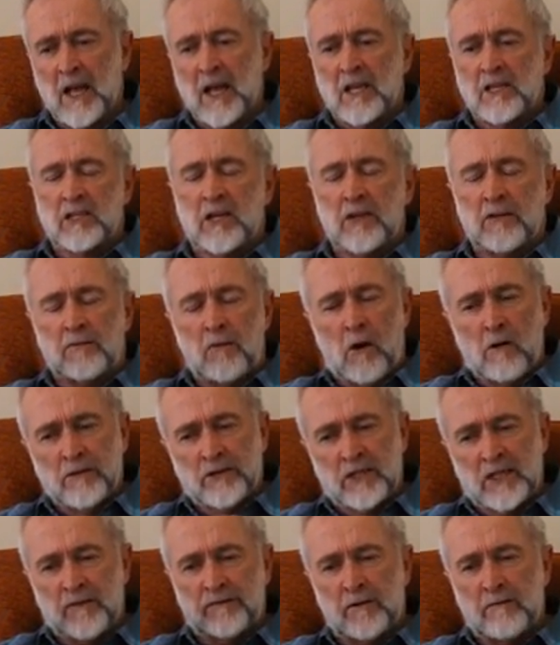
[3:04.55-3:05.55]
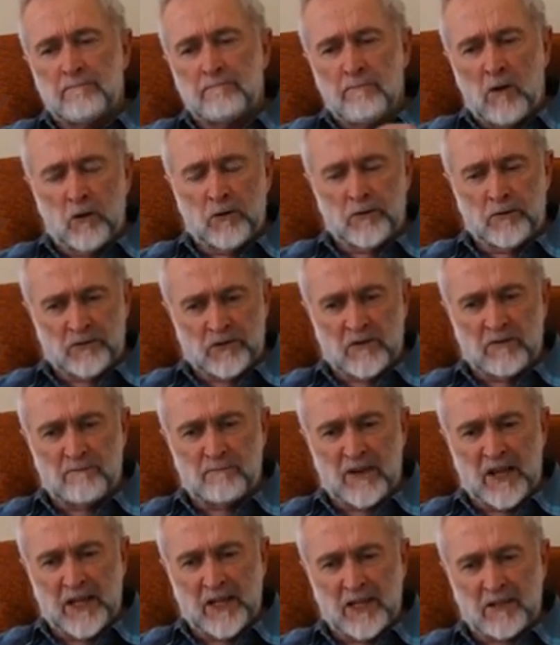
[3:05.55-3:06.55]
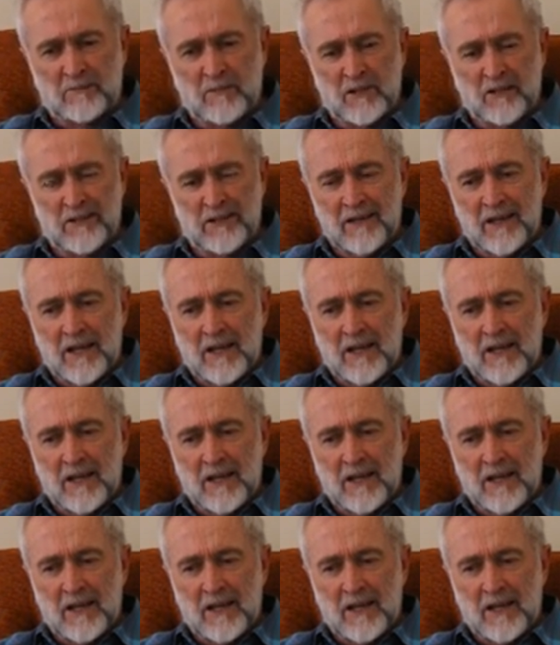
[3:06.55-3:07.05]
So there are different models of management,